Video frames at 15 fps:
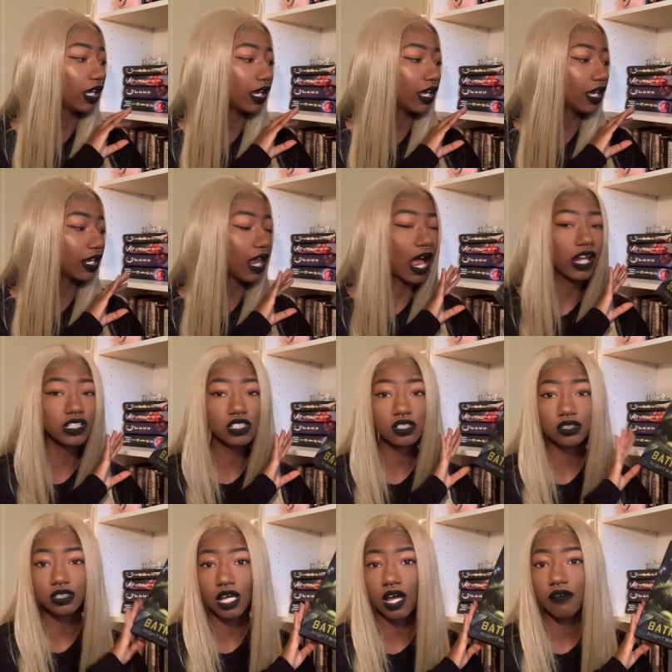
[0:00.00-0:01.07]
And I just
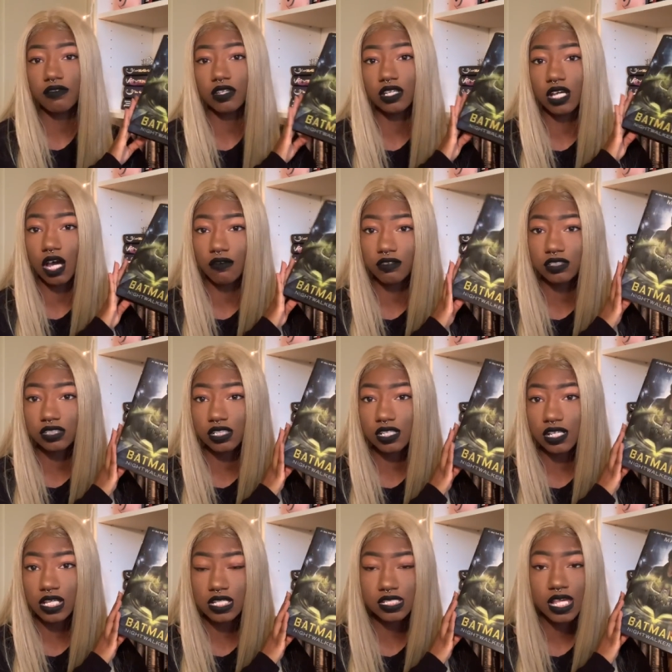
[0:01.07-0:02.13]
love the cover to
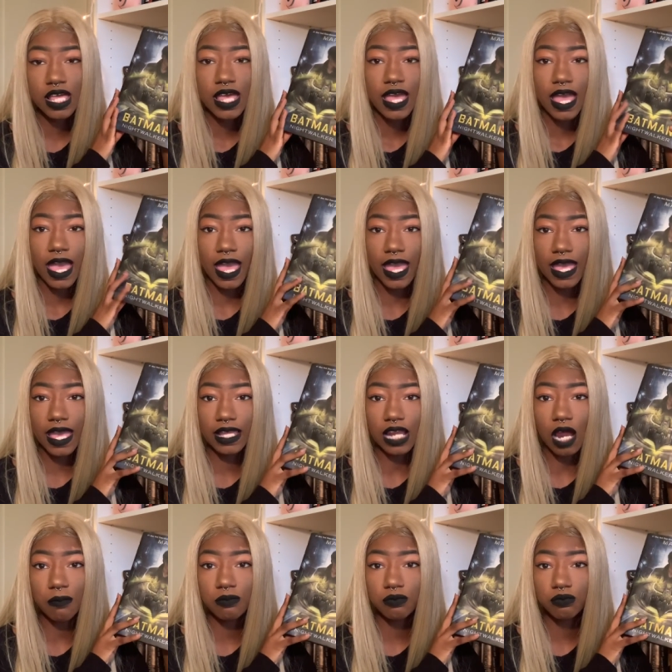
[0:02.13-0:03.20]
this, and
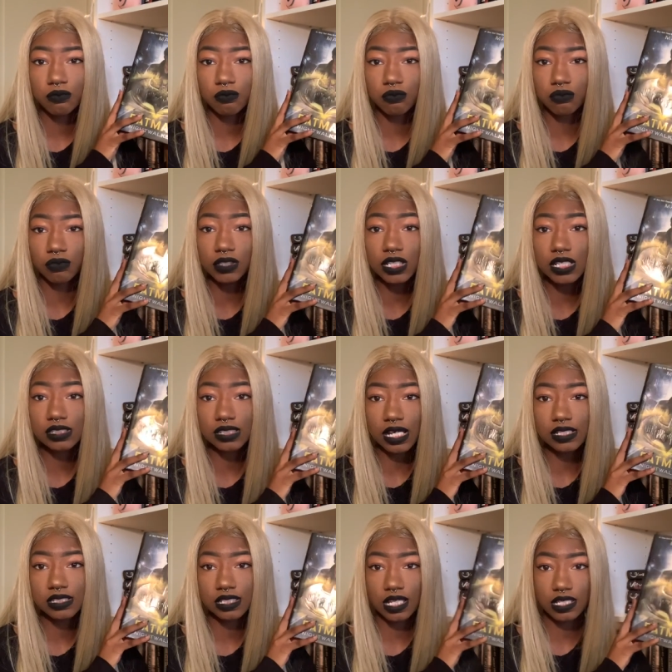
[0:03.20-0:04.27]
I'm really
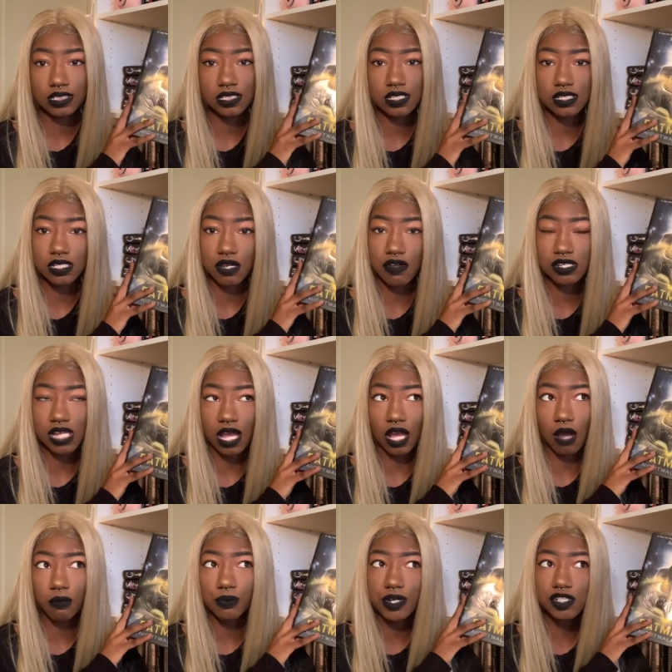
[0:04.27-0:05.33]
excited to get into the series.
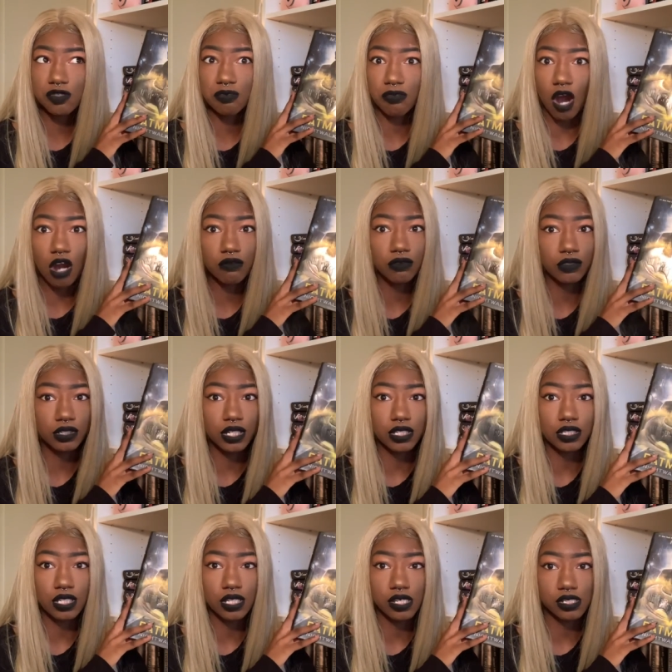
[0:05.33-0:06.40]
I wish Marvel
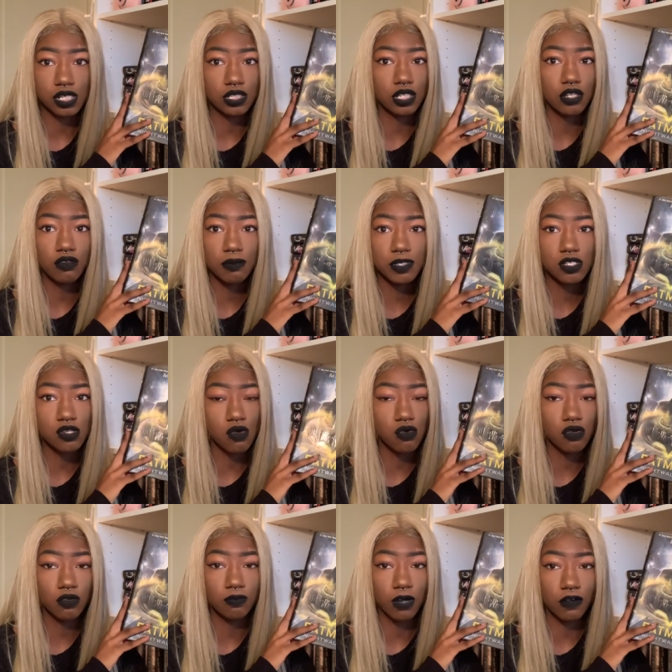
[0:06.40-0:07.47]
did this. Like it would be so
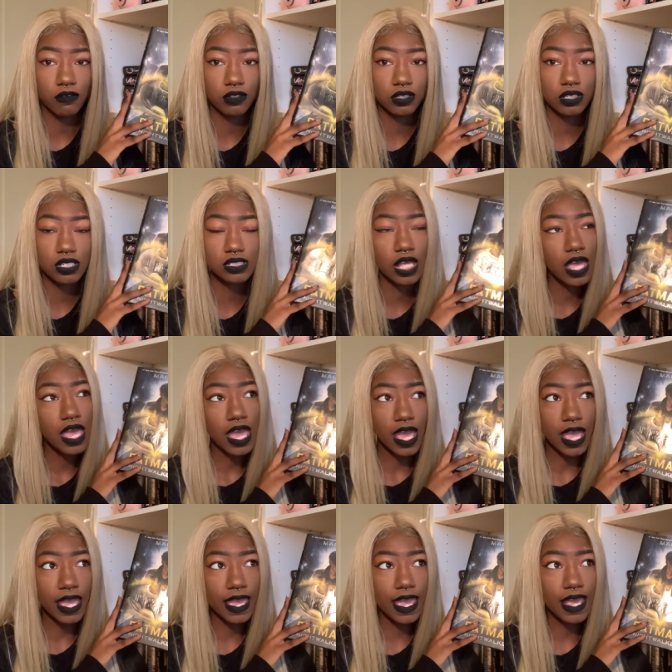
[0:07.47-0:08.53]
cool if Marvel did this.
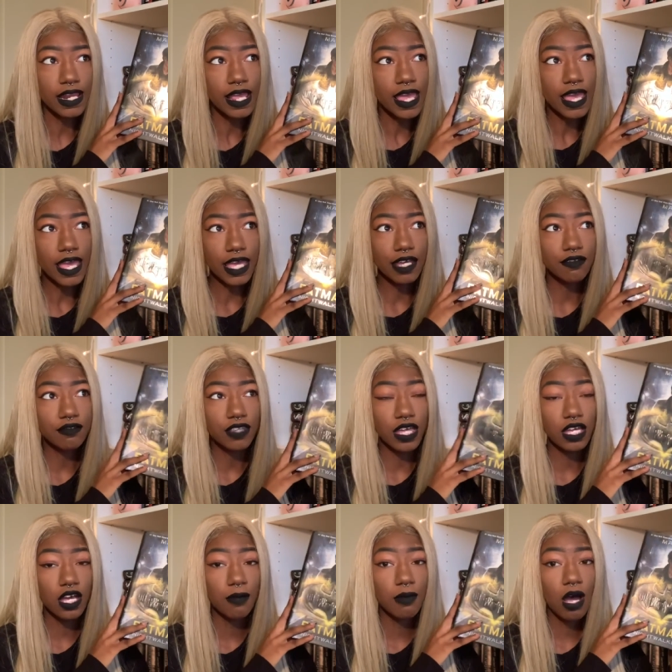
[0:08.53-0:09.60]
And if
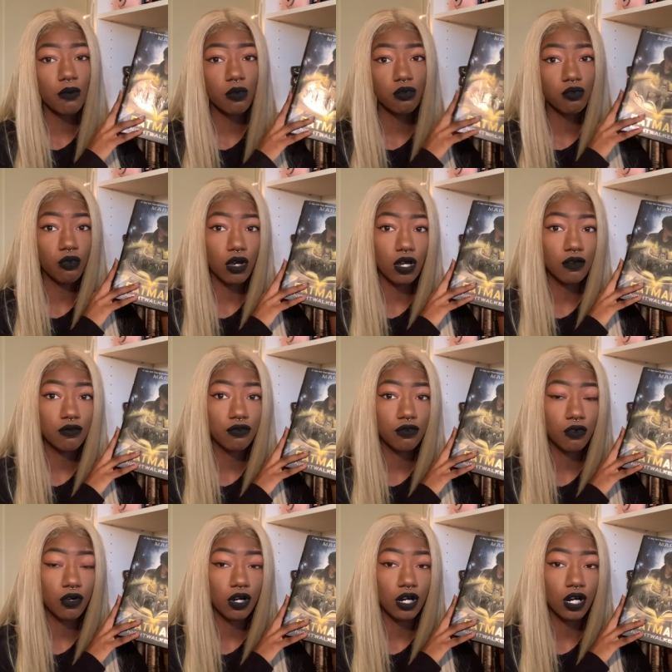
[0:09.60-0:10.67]
they come out with one
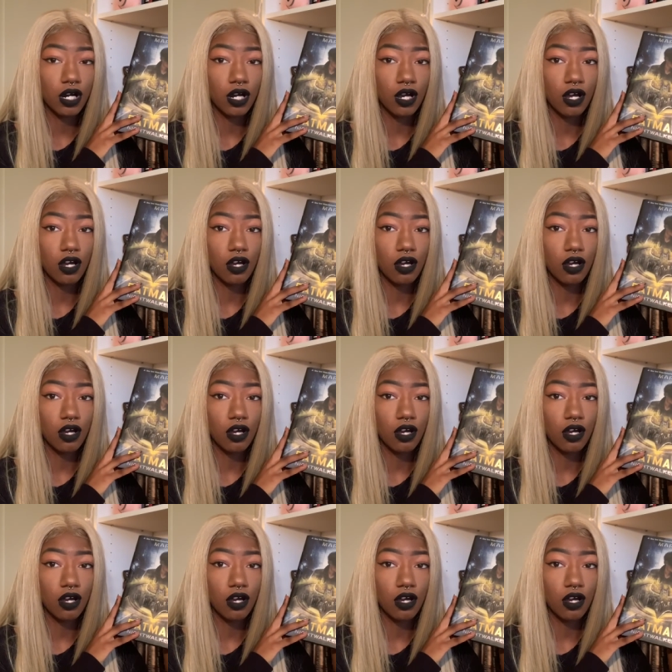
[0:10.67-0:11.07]
for